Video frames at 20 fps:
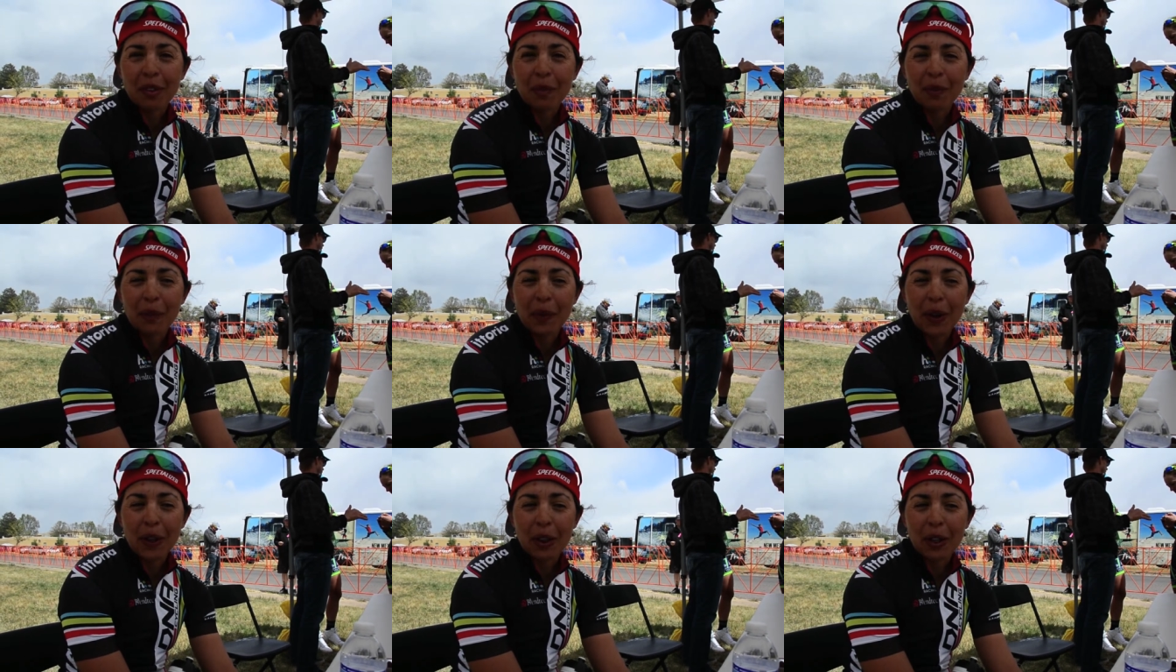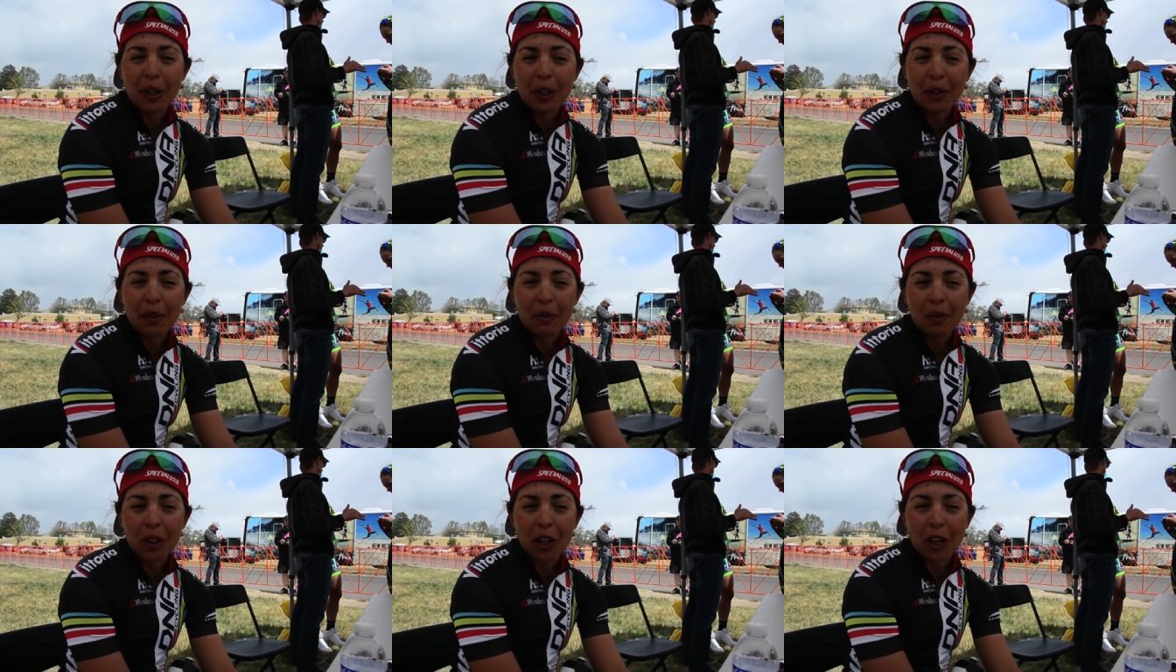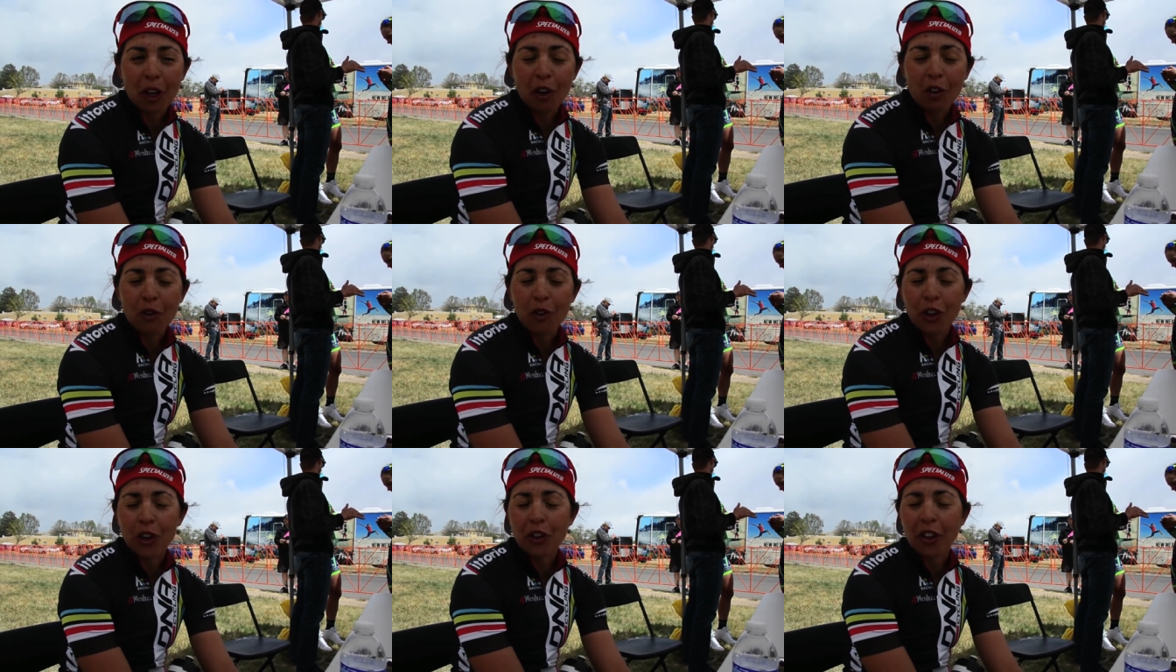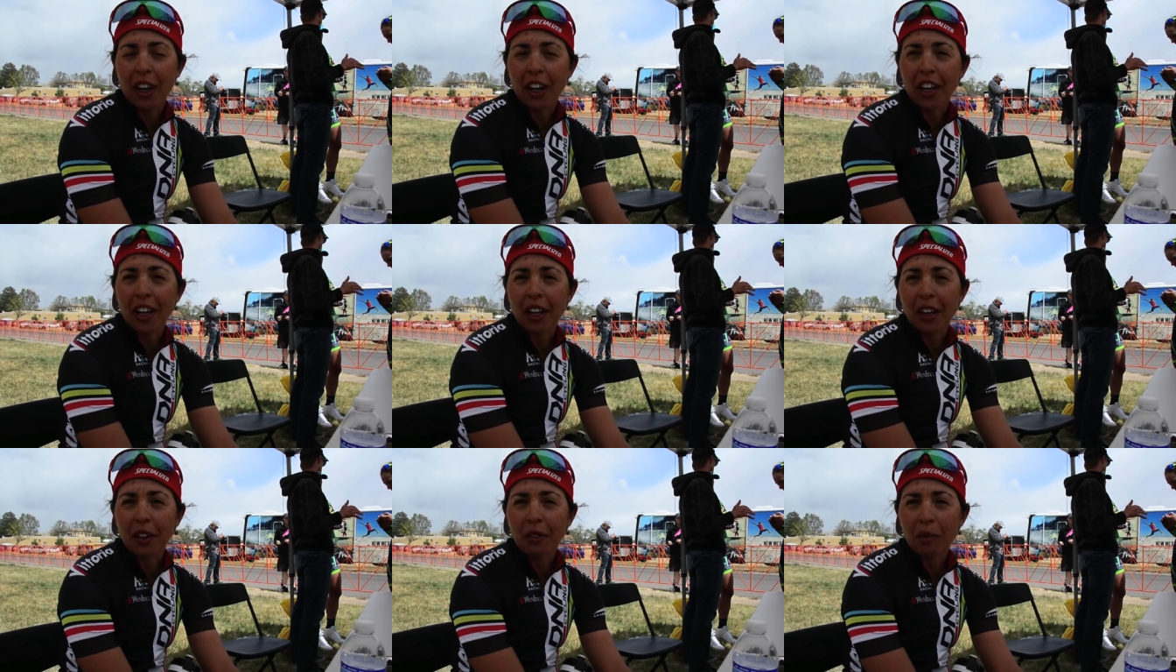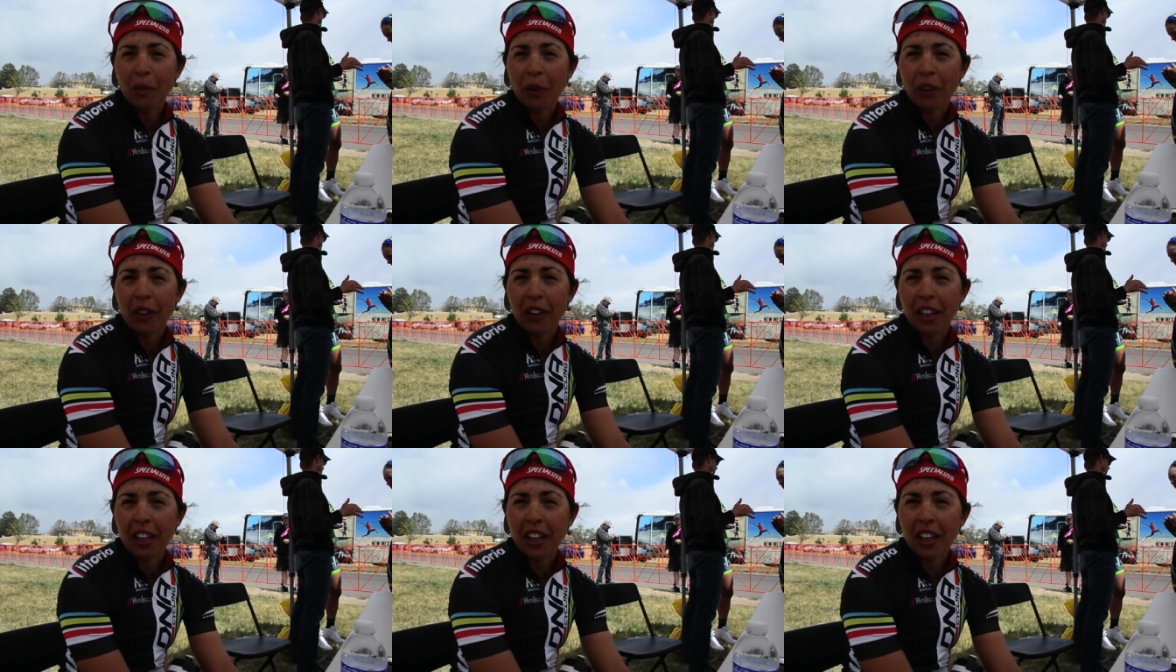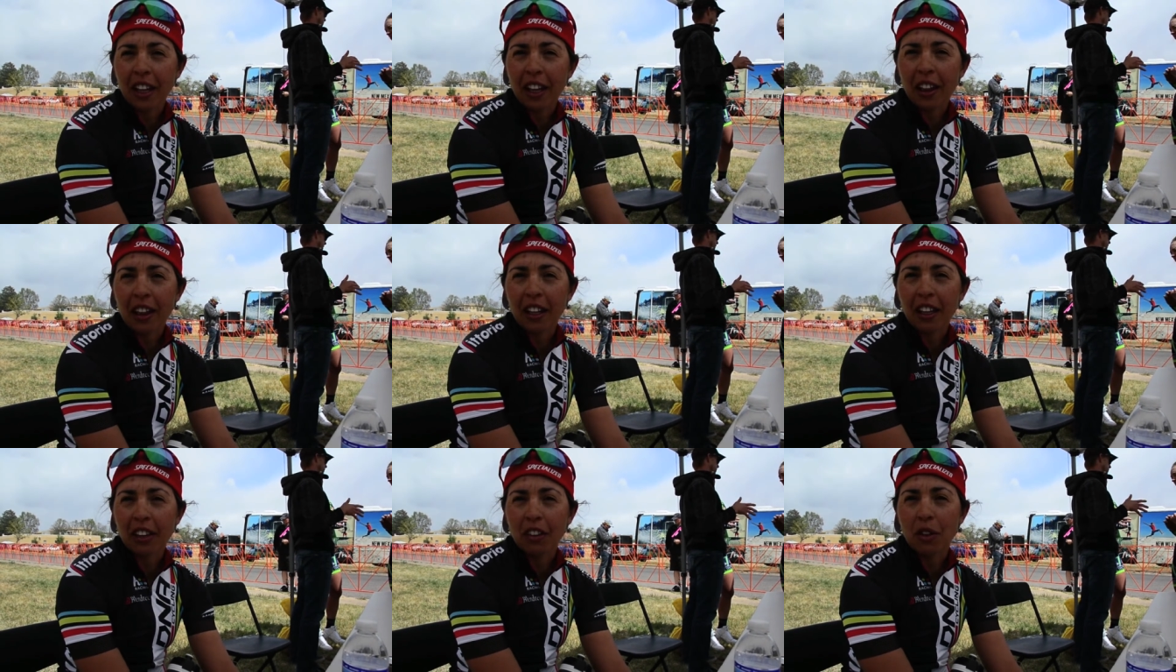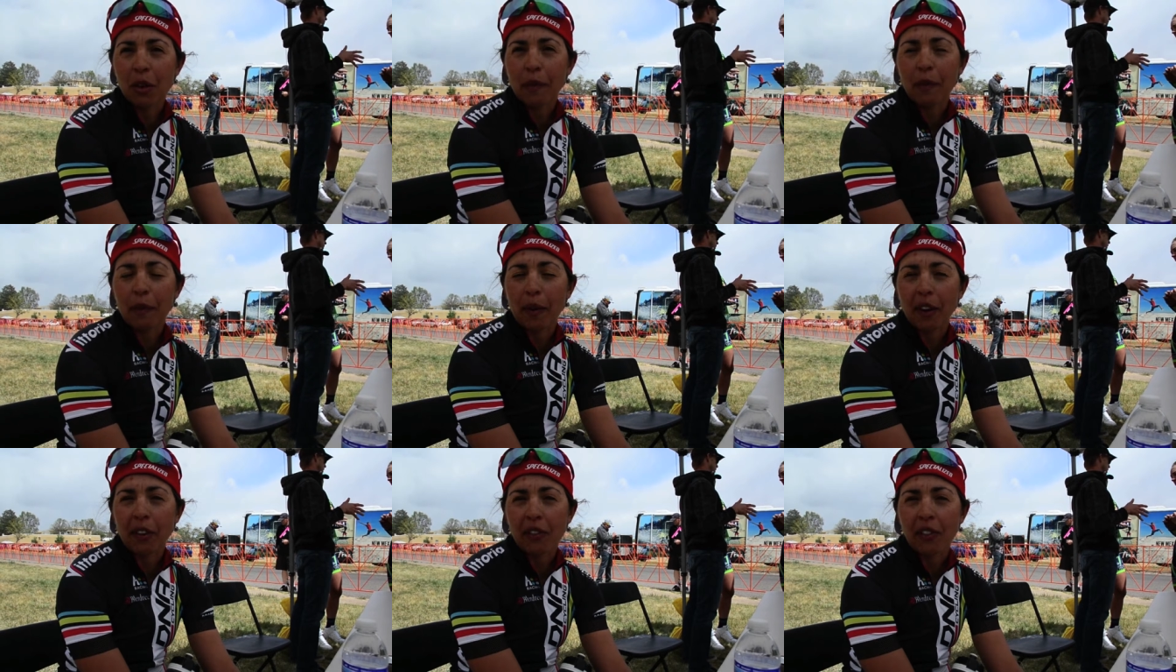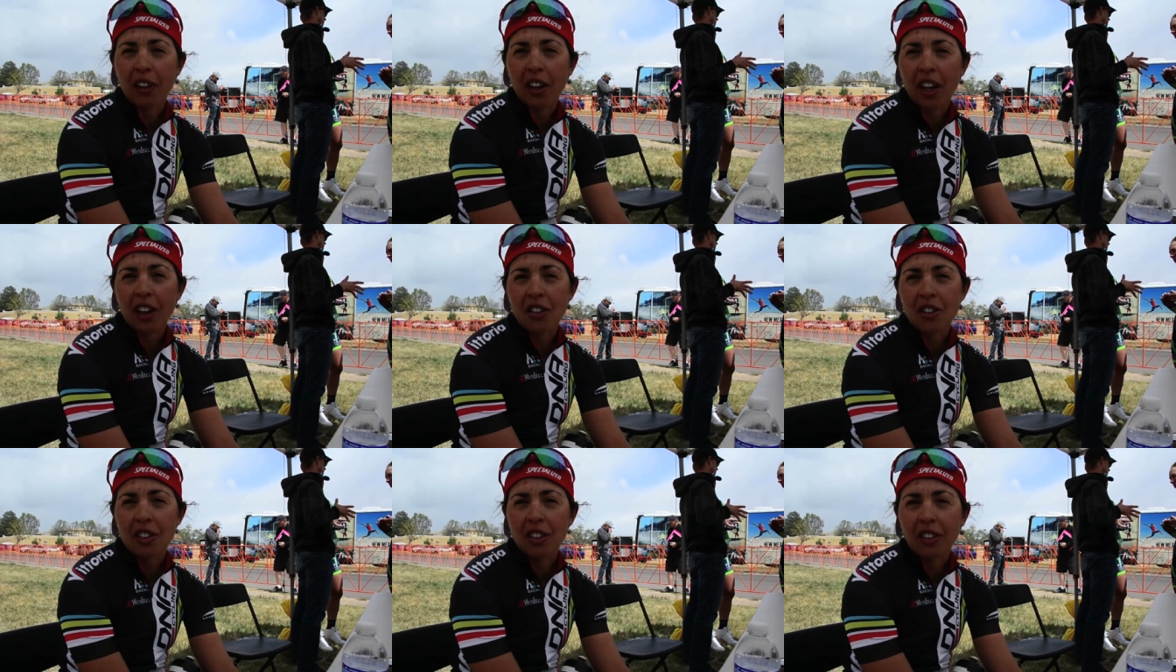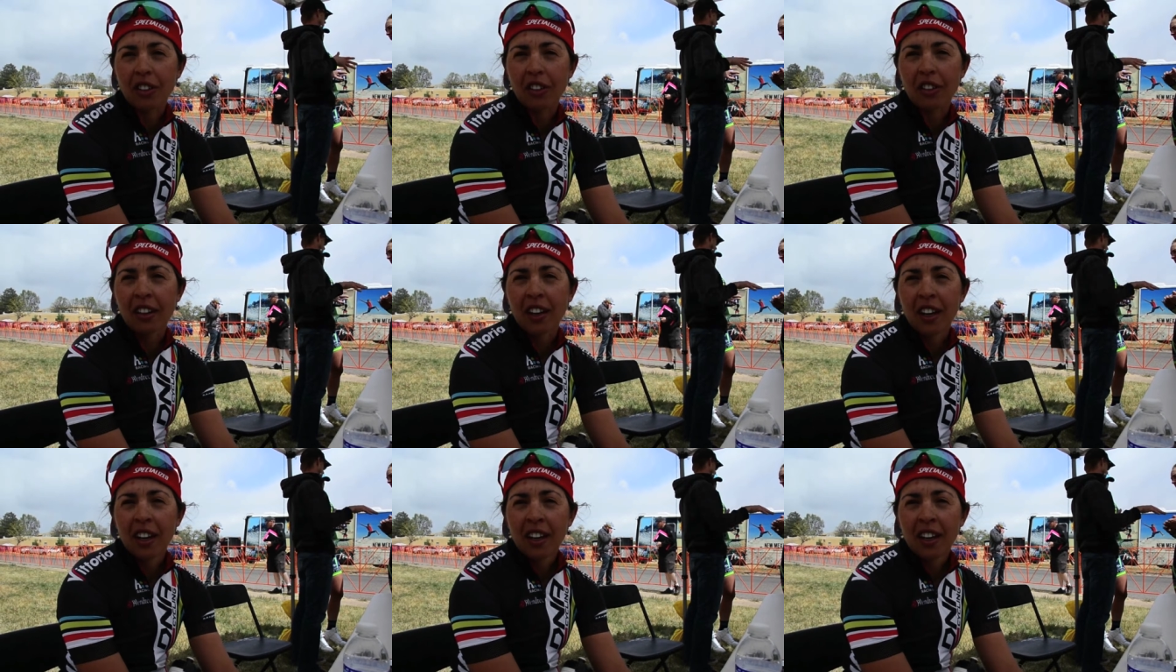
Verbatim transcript: the, you know, for training more than anything to prepare for nationals,